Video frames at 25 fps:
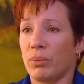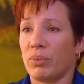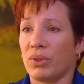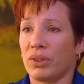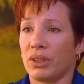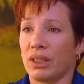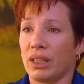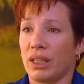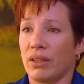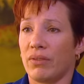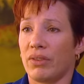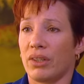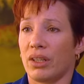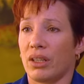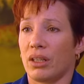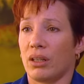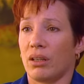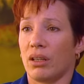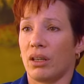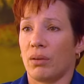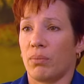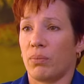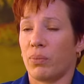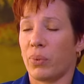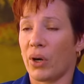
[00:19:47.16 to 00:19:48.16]
believe that
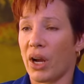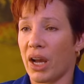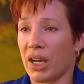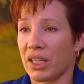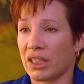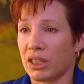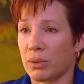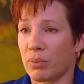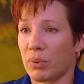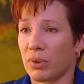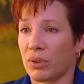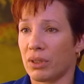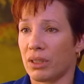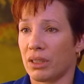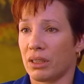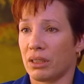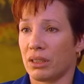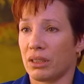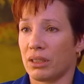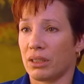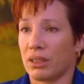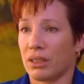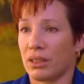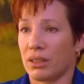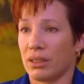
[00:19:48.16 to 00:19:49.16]
a
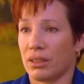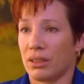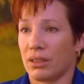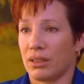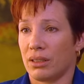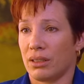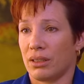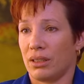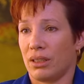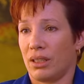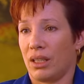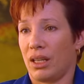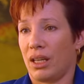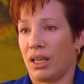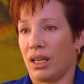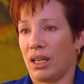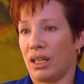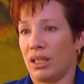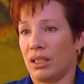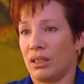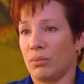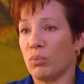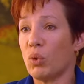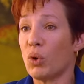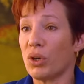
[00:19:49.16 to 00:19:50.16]
prosperous
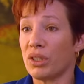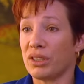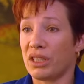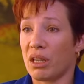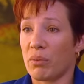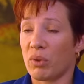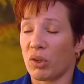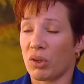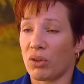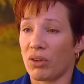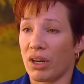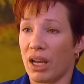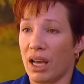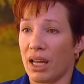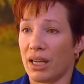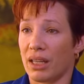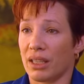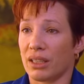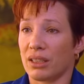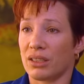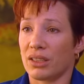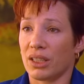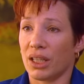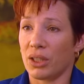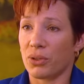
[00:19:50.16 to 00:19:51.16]
and more
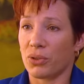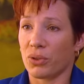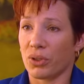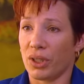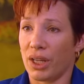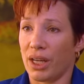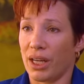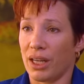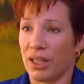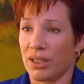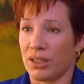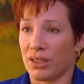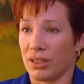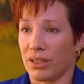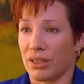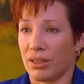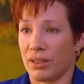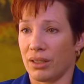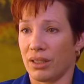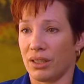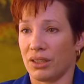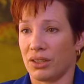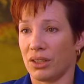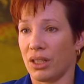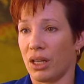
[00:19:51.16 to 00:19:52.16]
democratic Central Asia
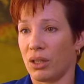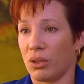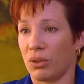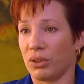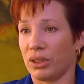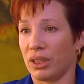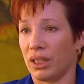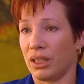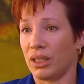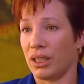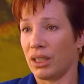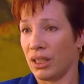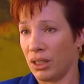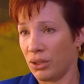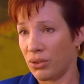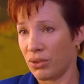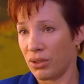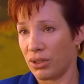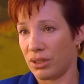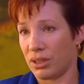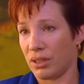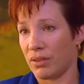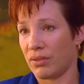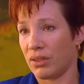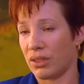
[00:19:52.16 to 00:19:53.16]
is not only in the
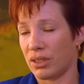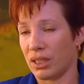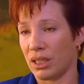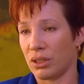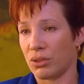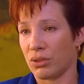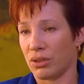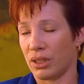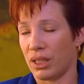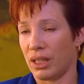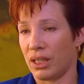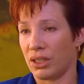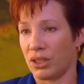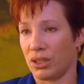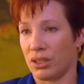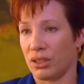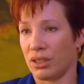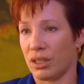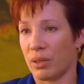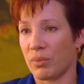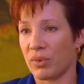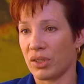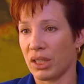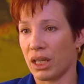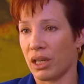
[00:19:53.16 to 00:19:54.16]
interests of the Central Asians
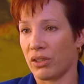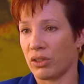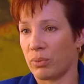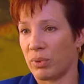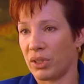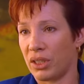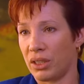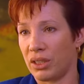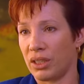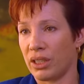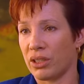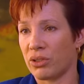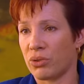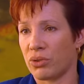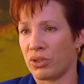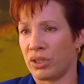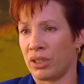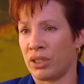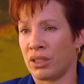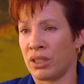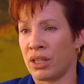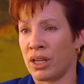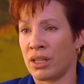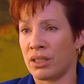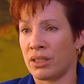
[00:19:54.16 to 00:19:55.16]
themselves, but in the interests of
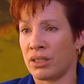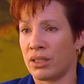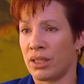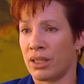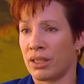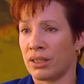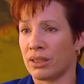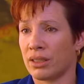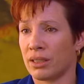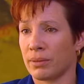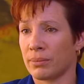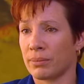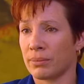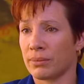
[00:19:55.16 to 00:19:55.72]
the United States.